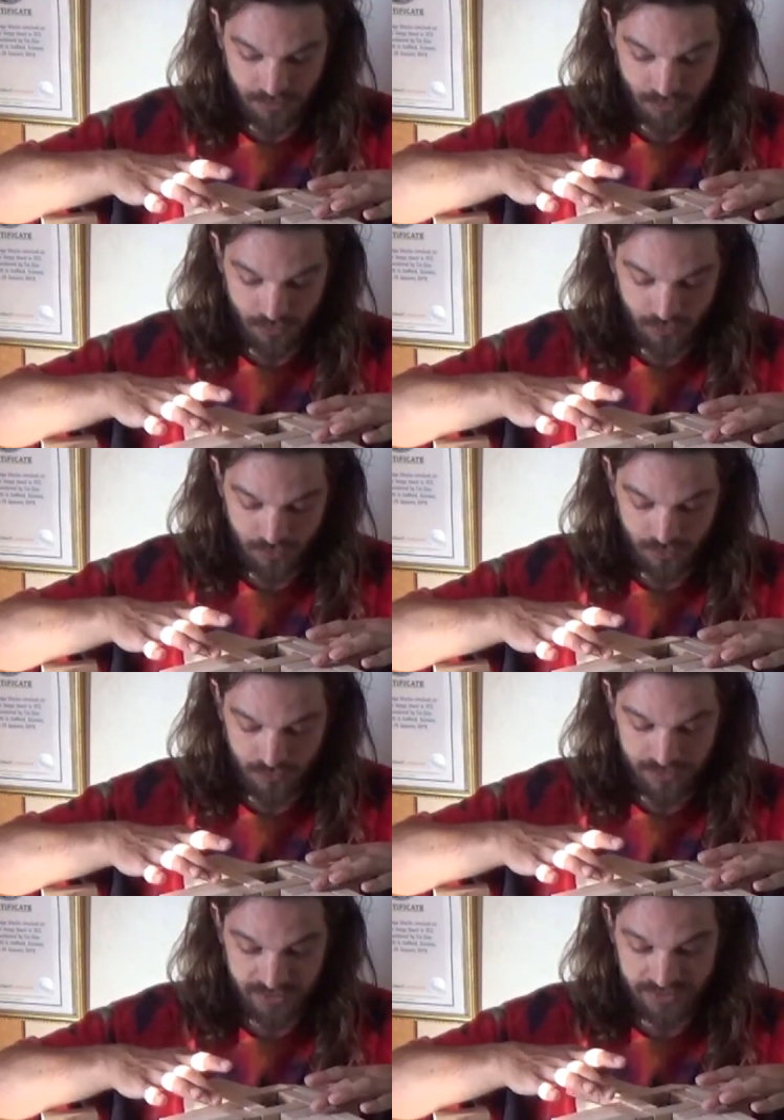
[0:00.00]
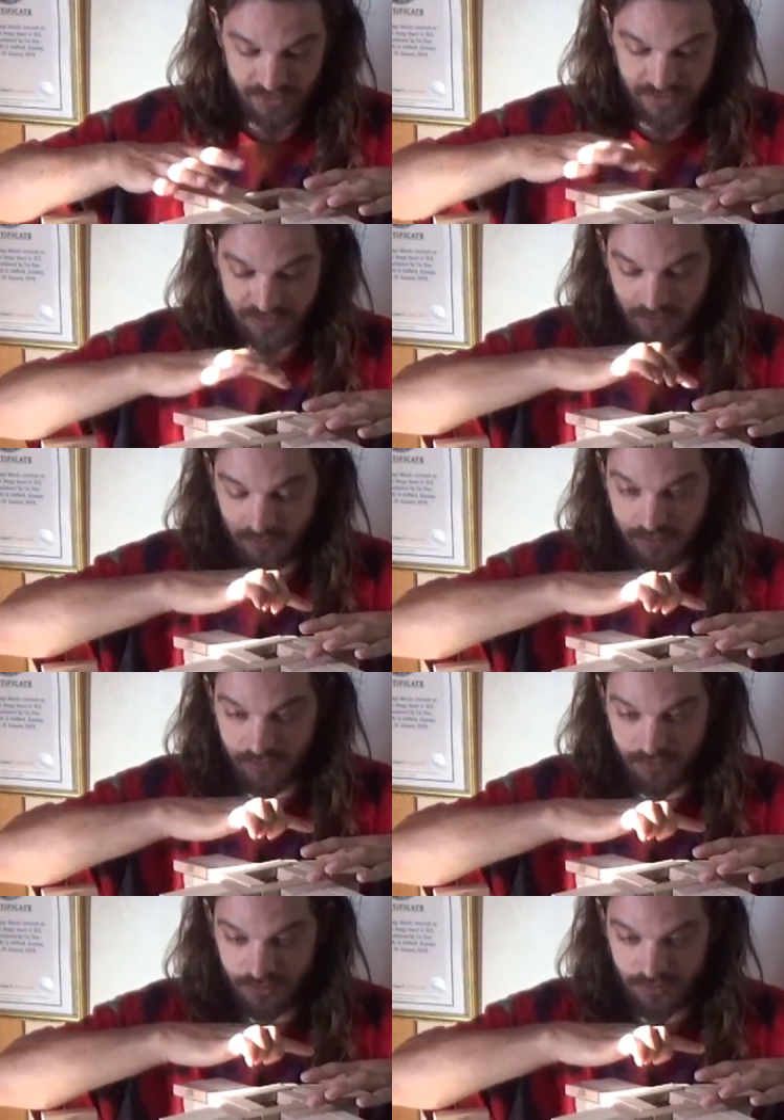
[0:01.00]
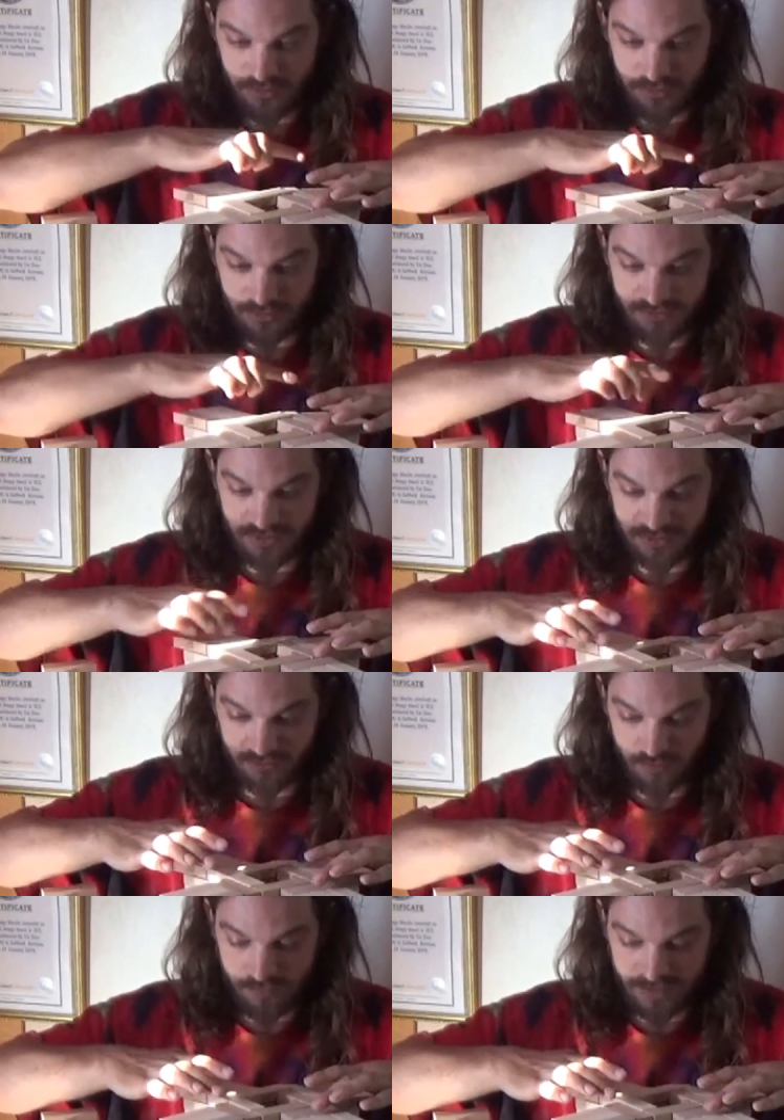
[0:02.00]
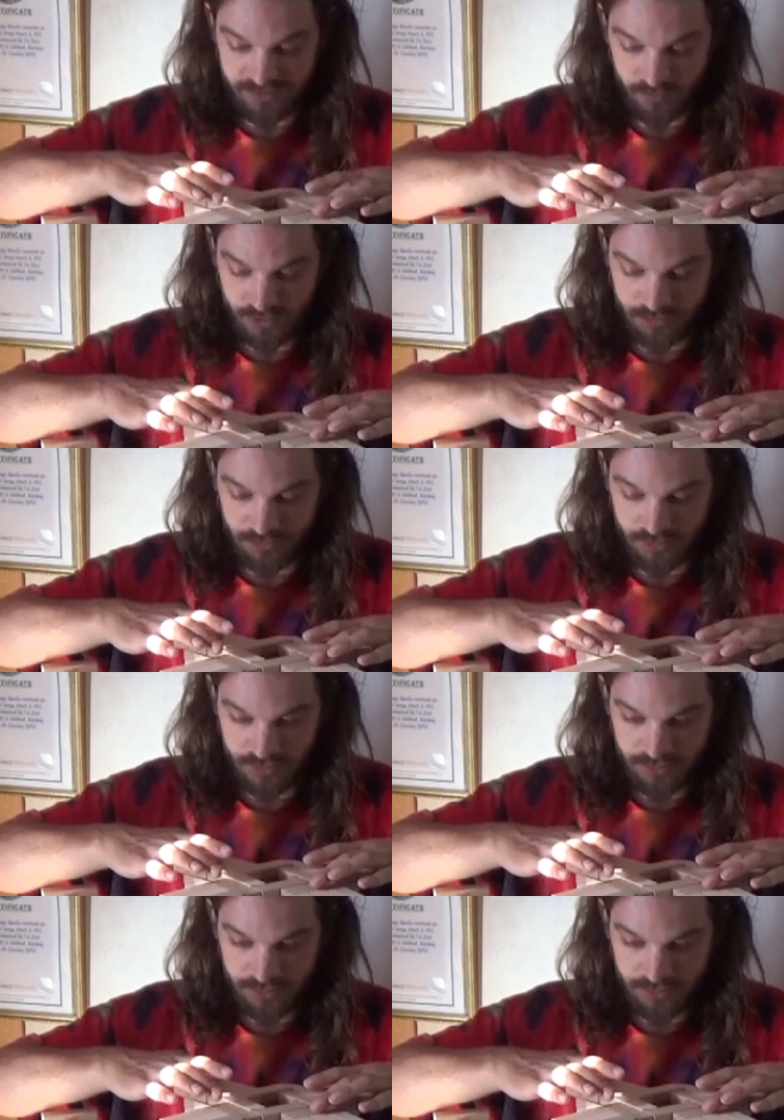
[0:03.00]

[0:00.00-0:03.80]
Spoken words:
ooh, this corner looks like it's what makes it wobble.